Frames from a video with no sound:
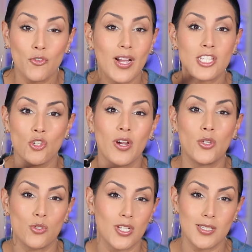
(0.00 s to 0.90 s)
You guys know I
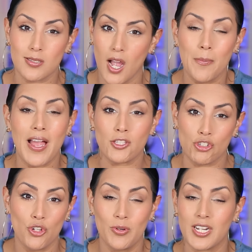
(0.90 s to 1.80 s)
usually stop at
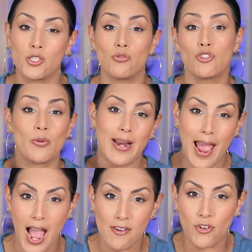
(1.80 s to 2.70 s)
two and I do two and a
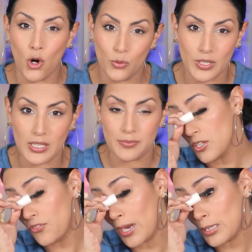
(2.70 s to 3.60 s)
half only.
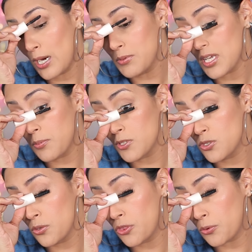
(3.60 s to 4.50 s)
the fact that I was able to
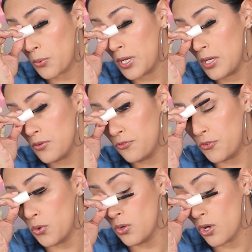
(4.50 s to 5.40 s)
do three
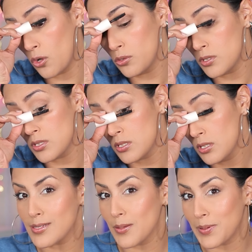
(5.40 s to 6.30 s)
full coats
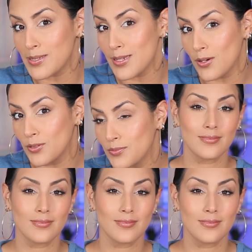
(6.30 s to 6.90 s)
is a big deal.